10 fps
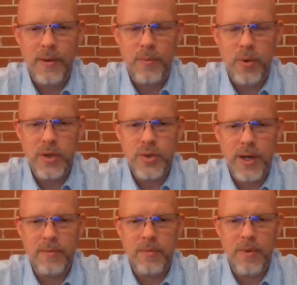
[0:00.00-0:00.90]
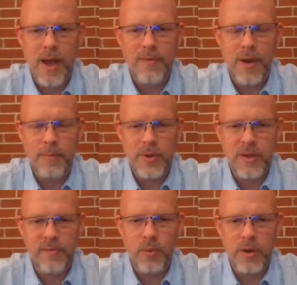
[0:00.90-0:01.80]
I really try and have
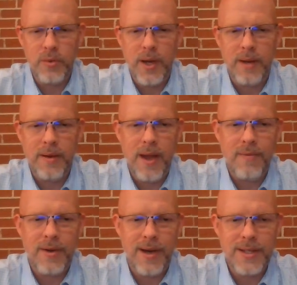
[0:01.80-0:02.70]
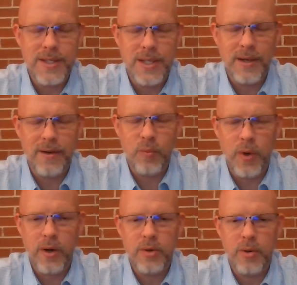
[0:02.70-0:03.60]
empathy for you and have an idea of
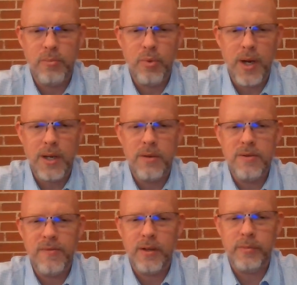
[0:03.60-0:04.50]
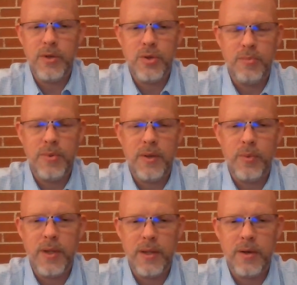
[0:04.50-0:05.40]
where your brain development should be
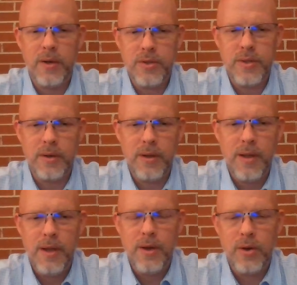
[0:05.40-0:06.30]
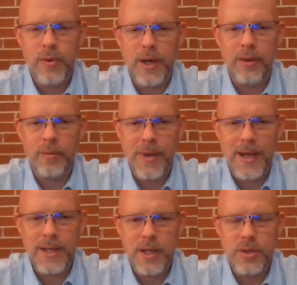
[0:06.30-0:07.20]
within the nursing curriculum
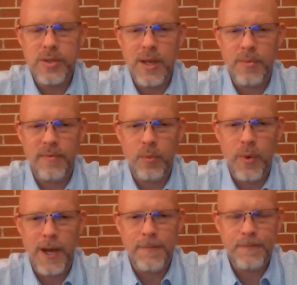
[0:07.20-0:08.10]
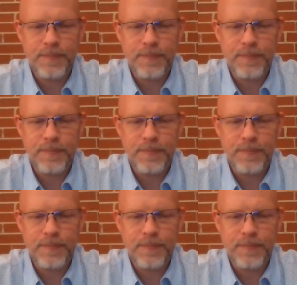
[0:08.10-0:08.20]
at each step of the way.